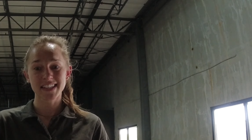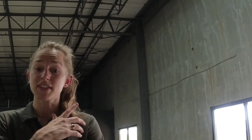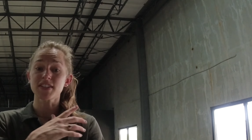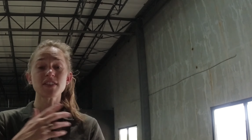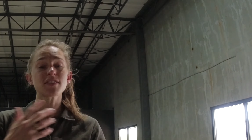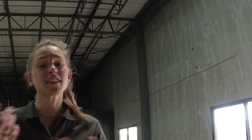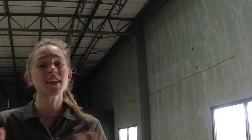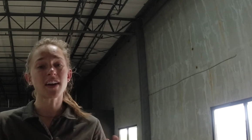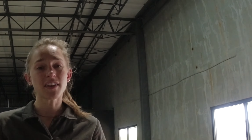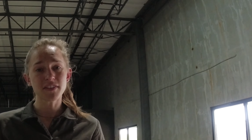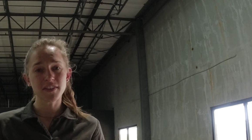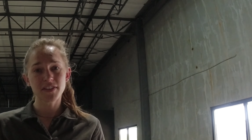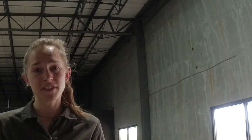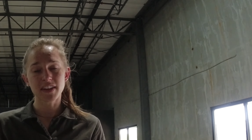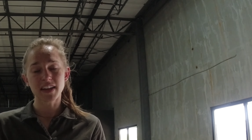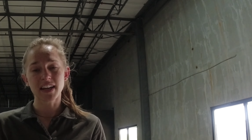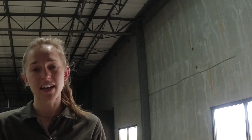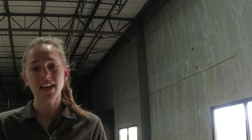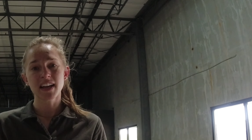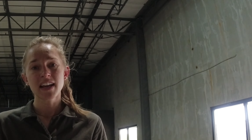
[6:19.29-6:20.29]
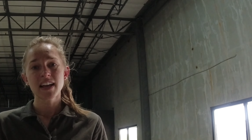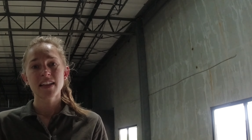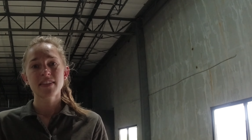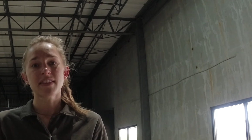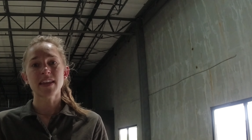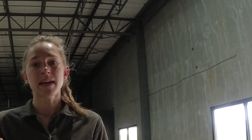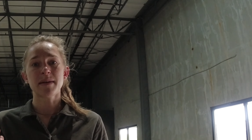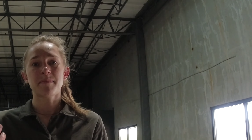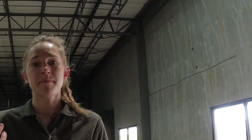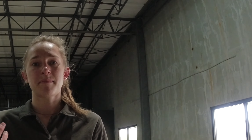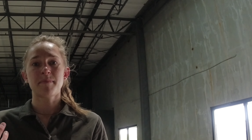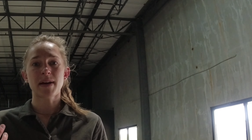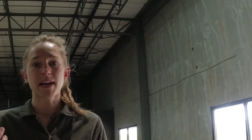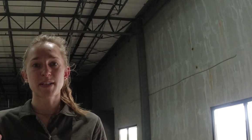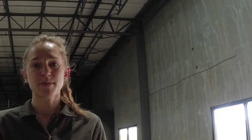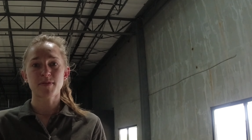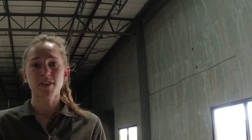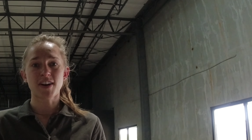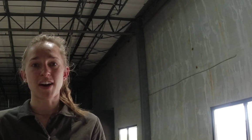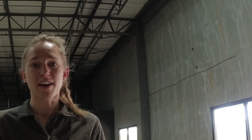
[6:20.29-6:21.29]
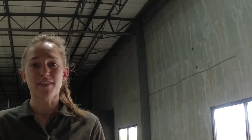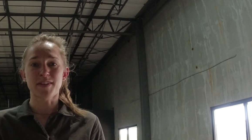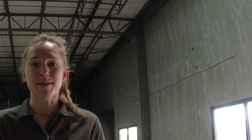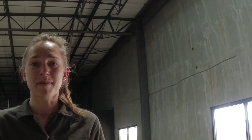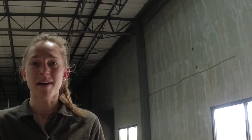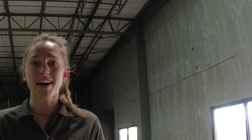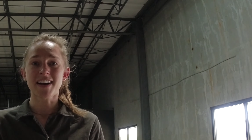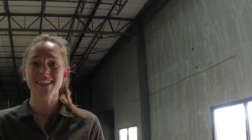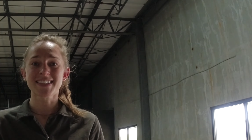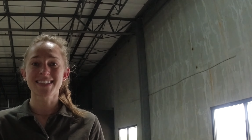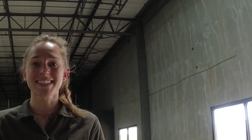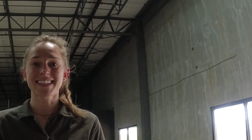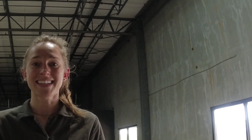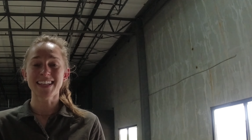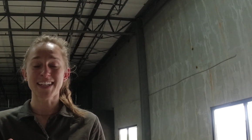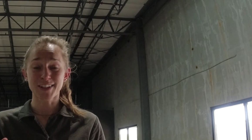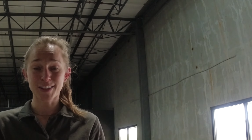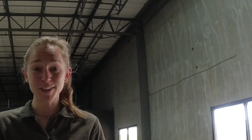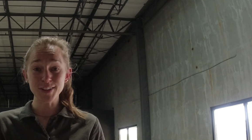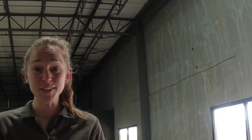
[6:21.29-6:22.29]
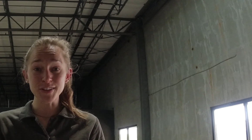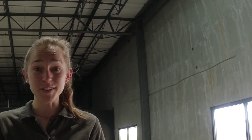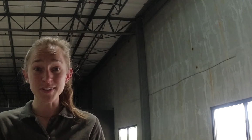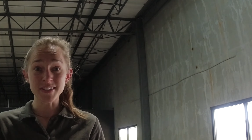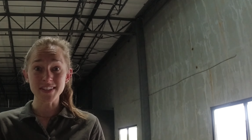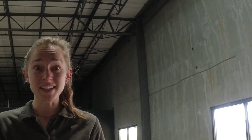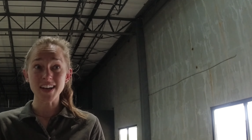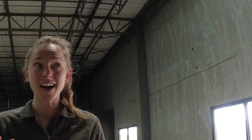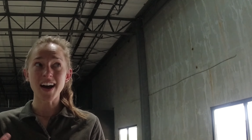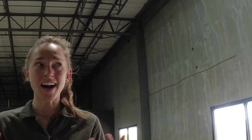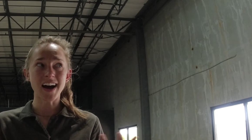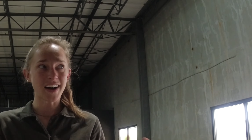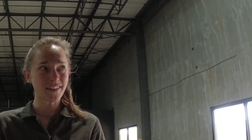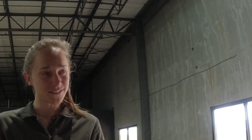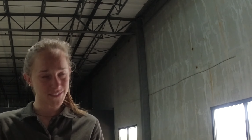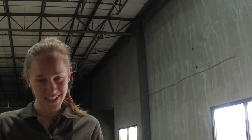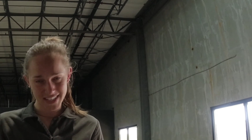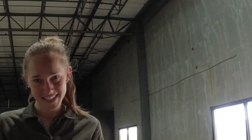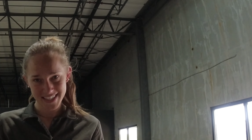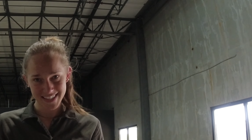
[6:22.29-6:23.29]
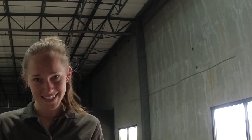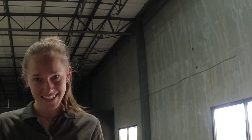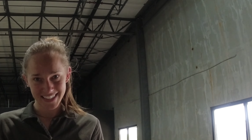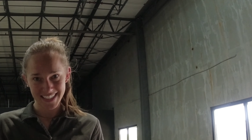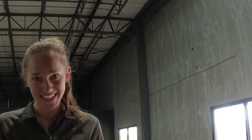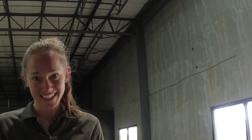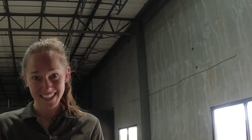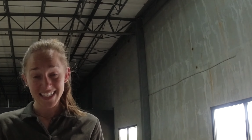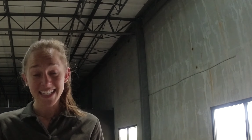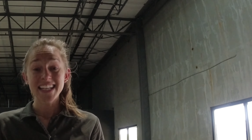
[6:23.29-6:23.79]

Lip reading: So the other thing that Matchbook Coffee Box includes, obviously,